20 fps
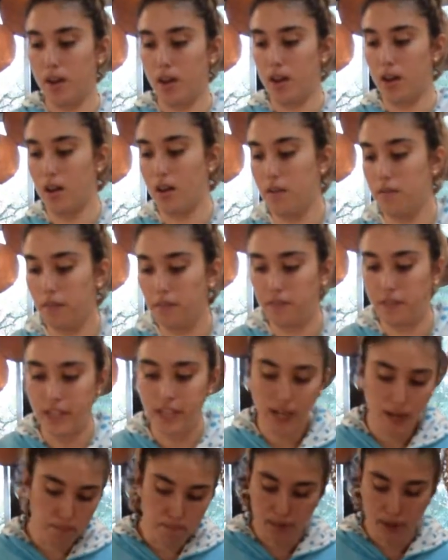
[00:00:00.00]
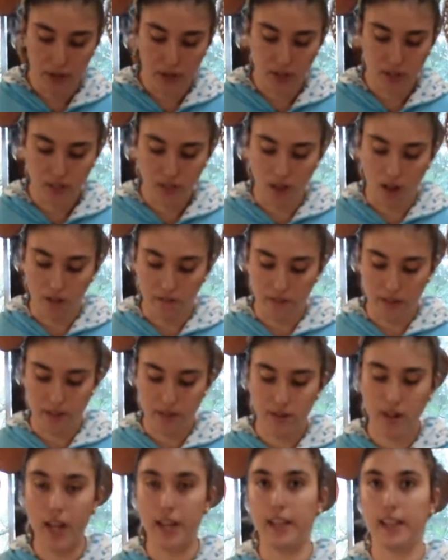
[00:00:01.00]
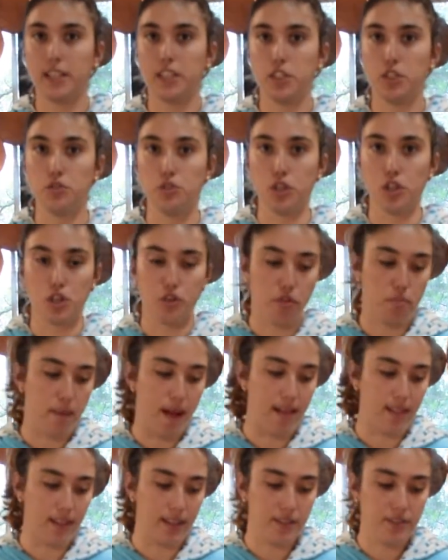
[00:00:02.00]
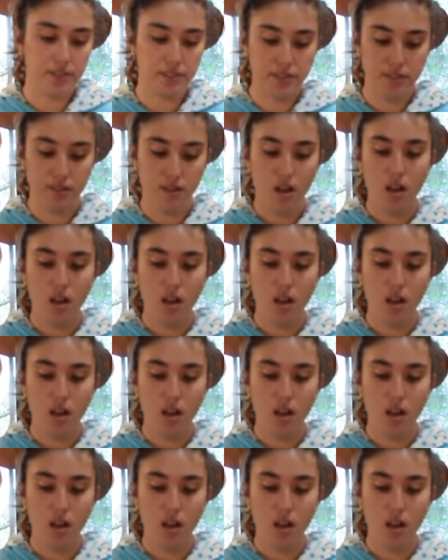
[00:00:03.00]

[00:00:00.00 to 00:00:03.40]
of vegan butter softened. I like to use Earth Balance.